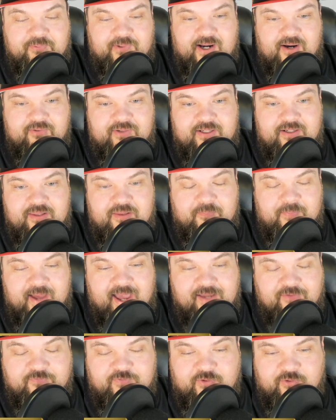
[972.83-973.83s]
Brown into the
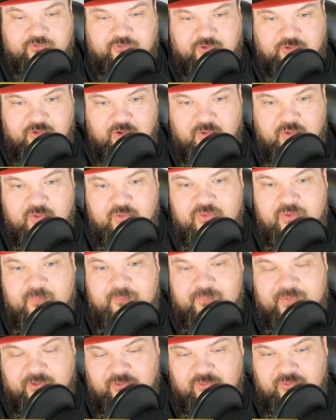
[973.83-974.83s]
backfield. You know who the
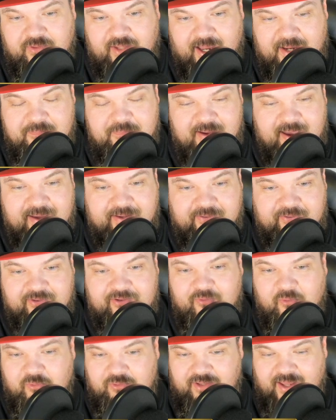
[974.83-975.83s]
middle
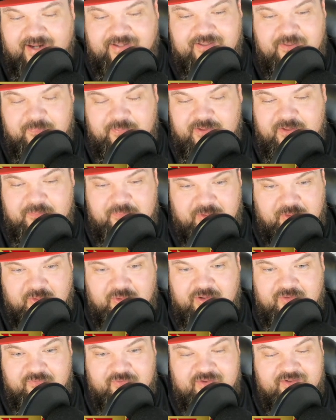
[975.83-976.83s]
linebacker or lined up in the
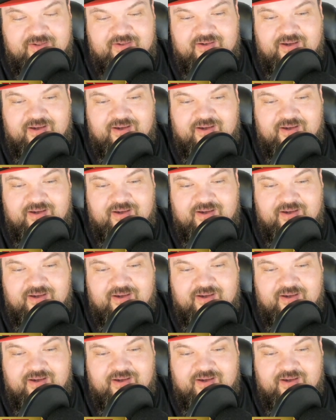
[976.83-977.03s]
middle